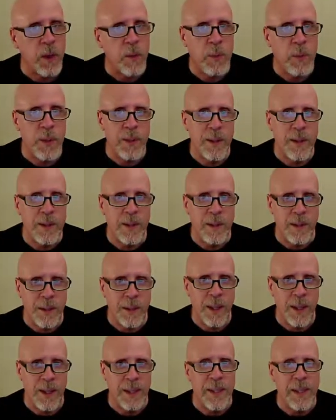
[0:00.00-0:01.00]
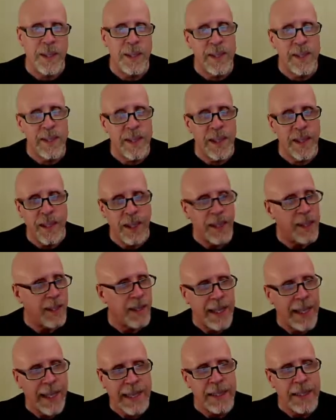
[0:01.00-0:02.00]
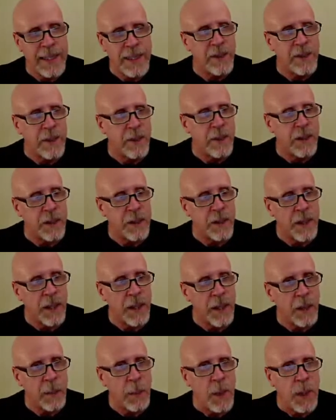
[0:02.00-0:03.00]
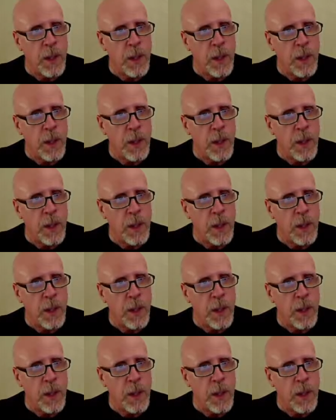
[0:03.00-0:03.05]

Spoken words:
But the idea is that at any instant in time,